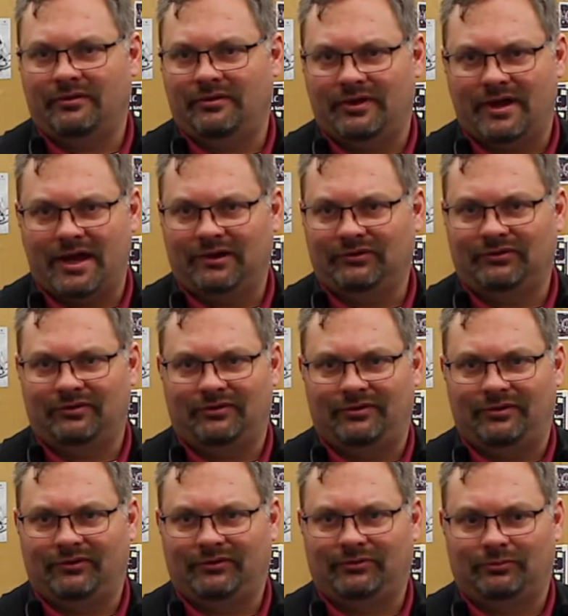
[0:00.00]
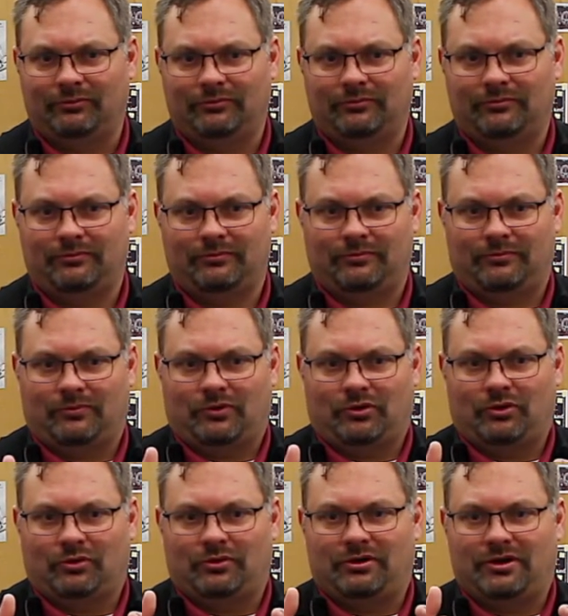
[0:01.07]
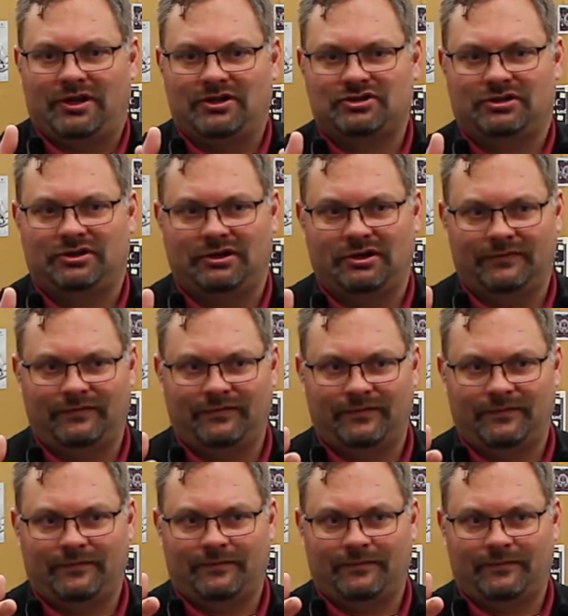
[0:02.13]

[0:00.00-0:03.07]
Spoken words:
that to this creation of